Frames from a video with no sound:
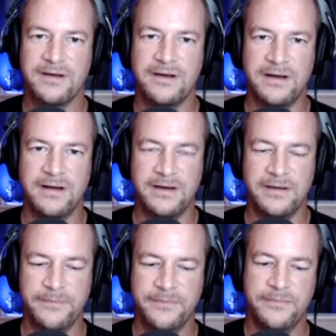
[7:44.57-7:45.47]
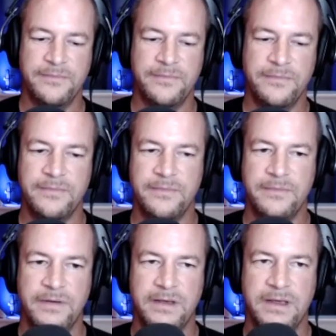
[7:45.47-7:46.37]
Um,
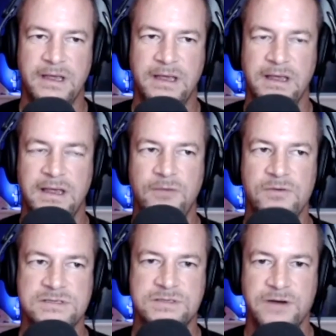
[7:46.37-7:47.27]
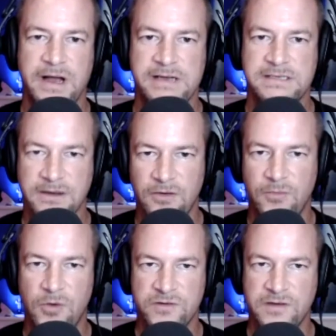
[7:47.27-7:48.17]
he was directing
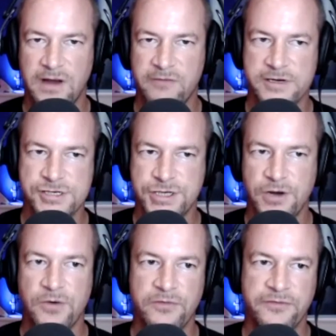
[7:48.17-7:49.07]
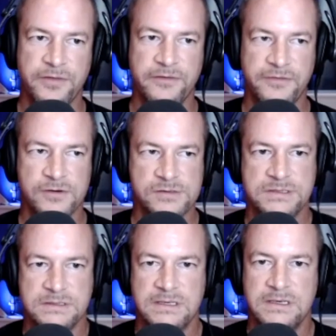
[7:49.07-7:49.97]
almost every show for the first
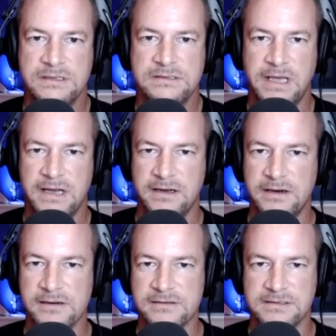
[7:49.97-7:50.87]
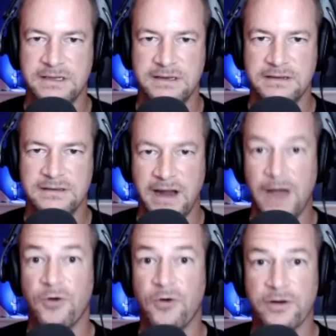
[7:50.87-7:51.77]
10 years that I
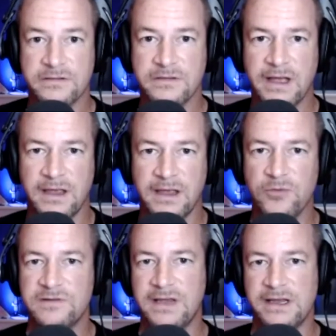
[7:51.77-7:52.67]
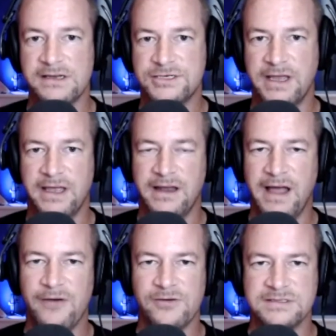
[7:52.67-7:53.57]
worked at GableStage, and I
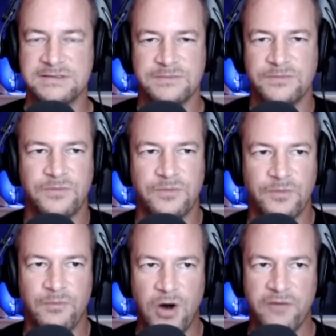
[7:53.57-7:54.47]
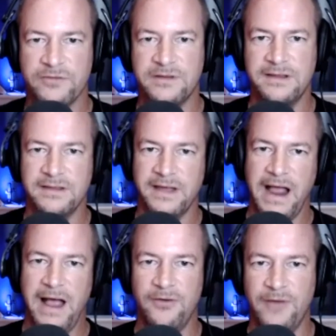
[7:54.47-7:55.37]
was marveled at like
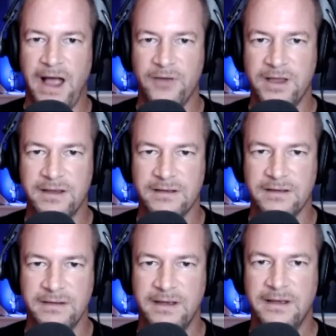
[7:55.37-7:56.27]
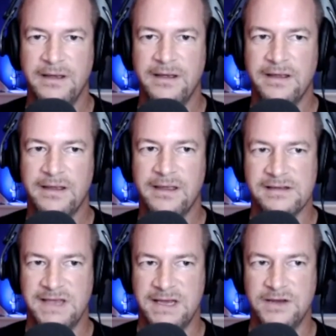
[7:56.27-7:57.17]
how he could
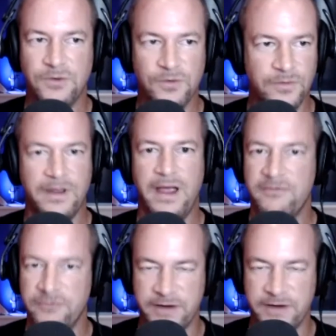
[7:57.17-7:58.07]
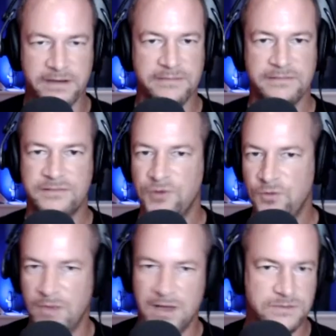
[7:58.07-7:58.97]
continue every 2
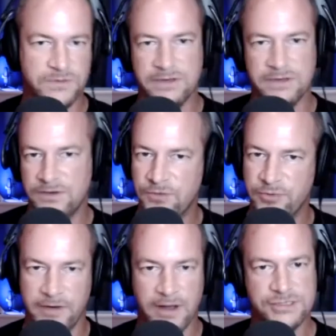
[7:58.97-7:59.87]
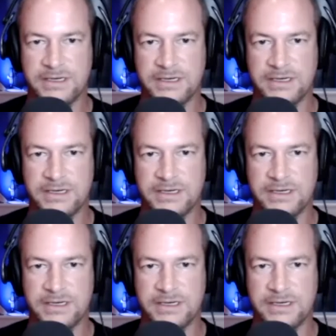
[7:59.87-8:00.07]
months with a new production.